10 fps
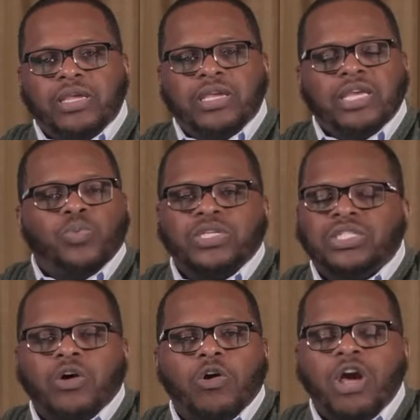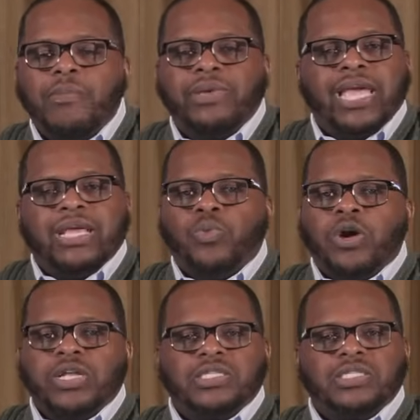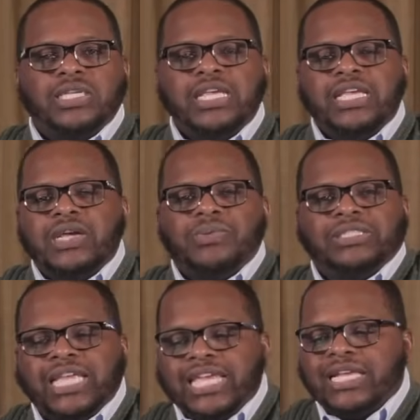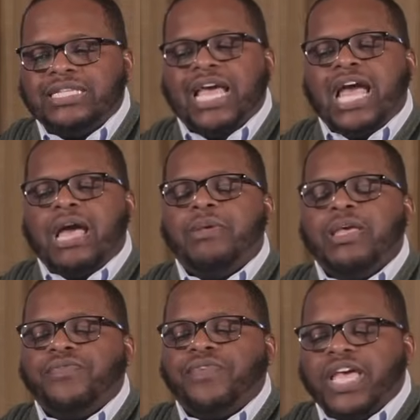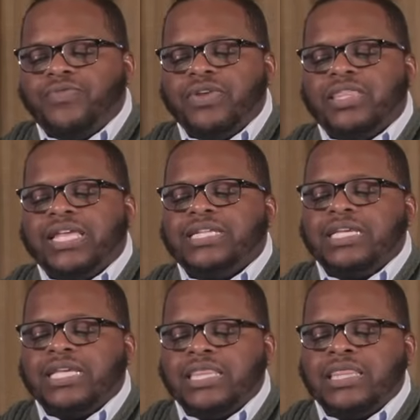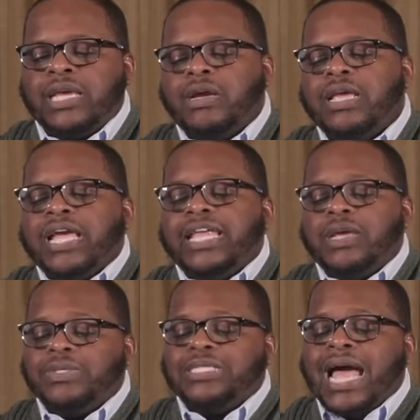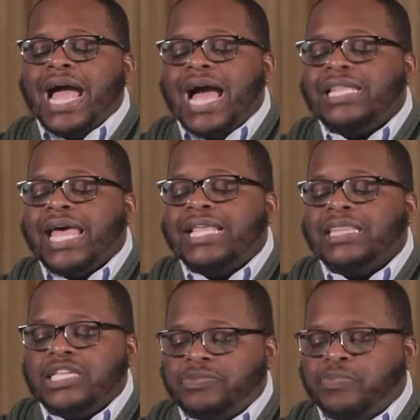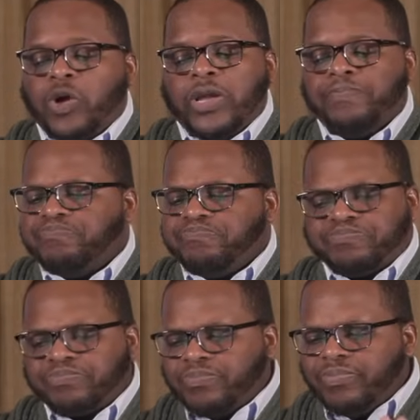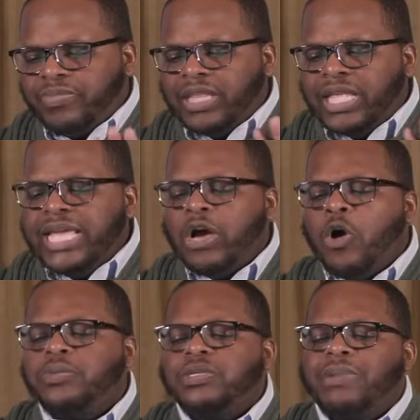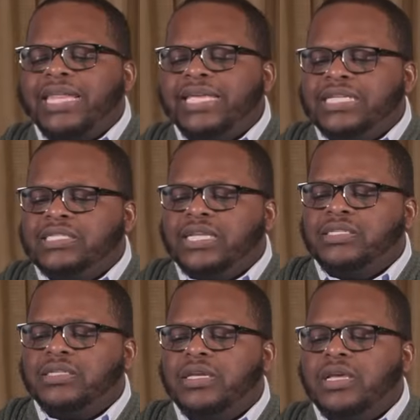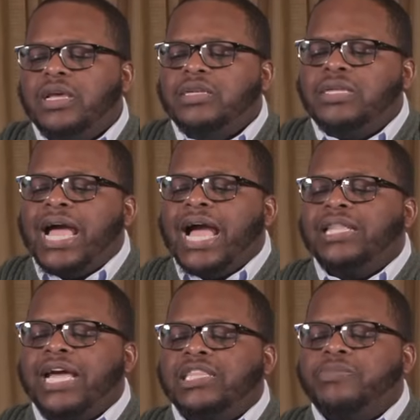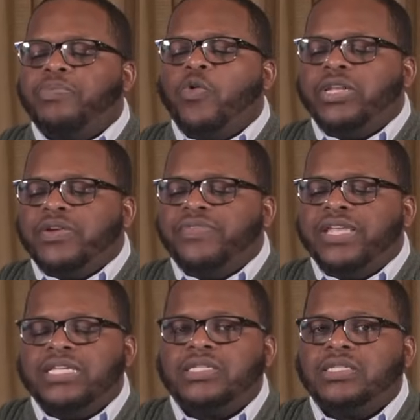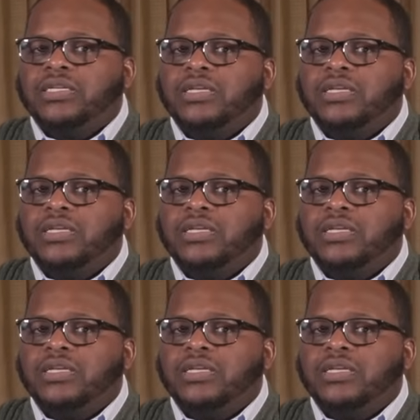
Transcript: It wasn't all coming at once. It was taking time for everything to get there, and it was to highlight this point. And I hope somebody gets this to highlight the point of this